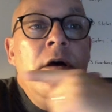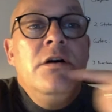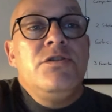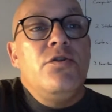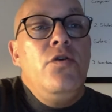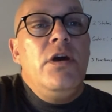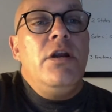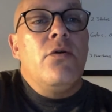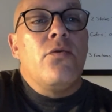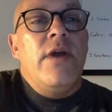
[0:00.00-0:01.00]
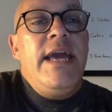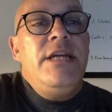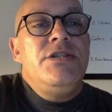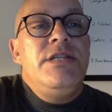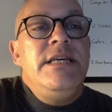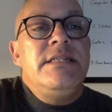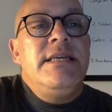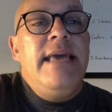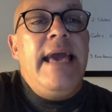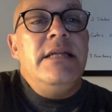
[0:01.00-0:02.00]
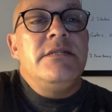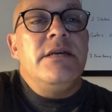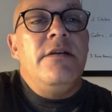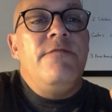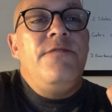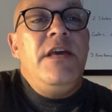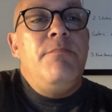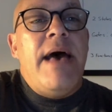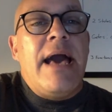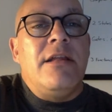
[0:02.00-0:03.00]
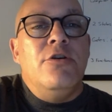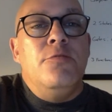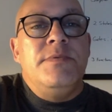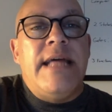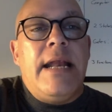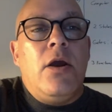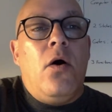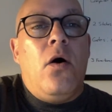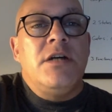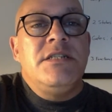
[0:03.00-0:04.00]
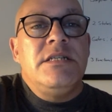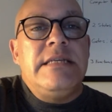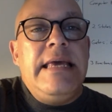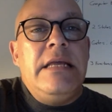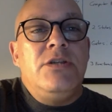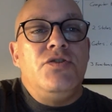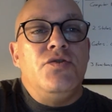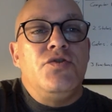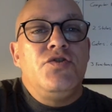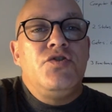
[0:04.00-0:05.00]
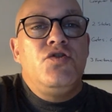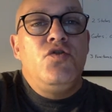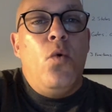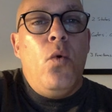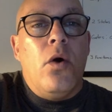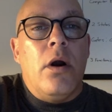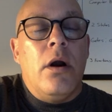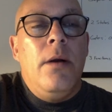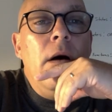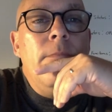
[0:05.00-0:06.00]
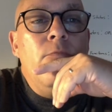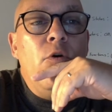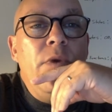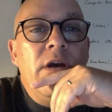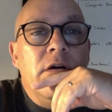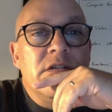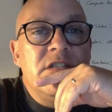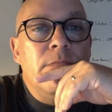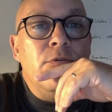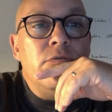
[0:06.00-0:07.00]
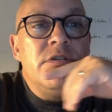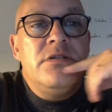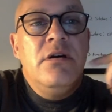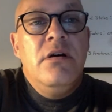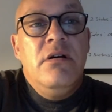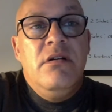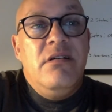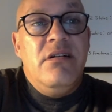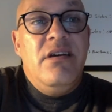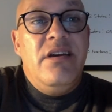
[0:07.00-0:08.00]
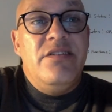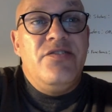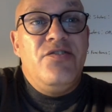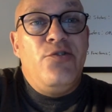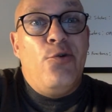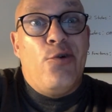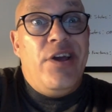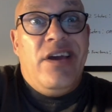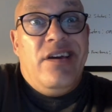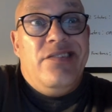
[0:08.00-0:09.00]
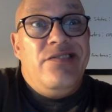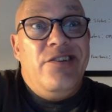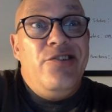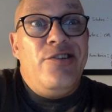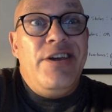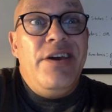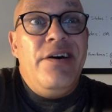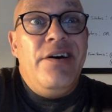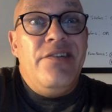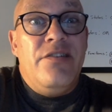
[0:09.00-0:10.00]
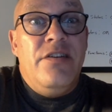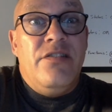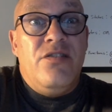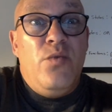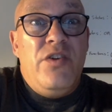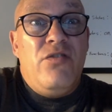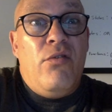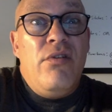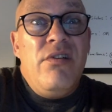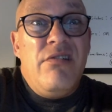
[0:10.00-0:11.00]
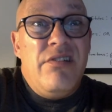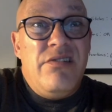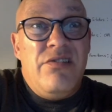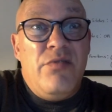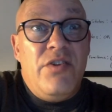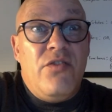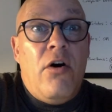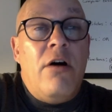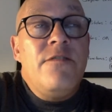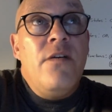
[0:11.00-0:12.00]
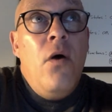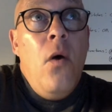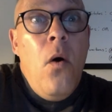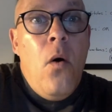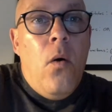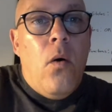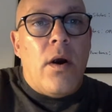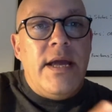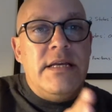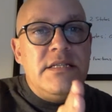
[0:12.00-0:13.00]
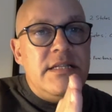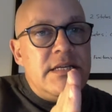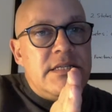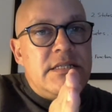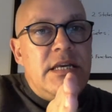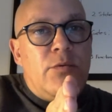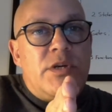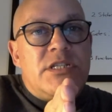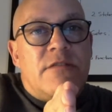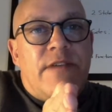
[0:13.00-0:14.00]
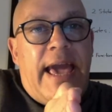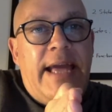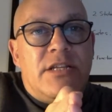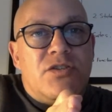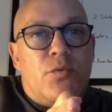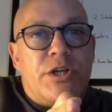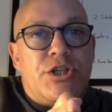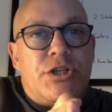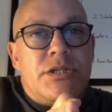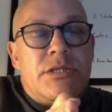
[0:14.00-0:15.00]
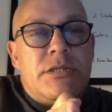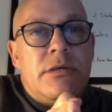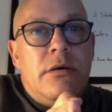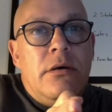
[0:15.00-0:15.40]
So you can arrange these gates in feedback loops that causes it to store what we call symbols. Again, it's storing essentially is a switch on or is a switch off? Or is this sequence of 8 switches?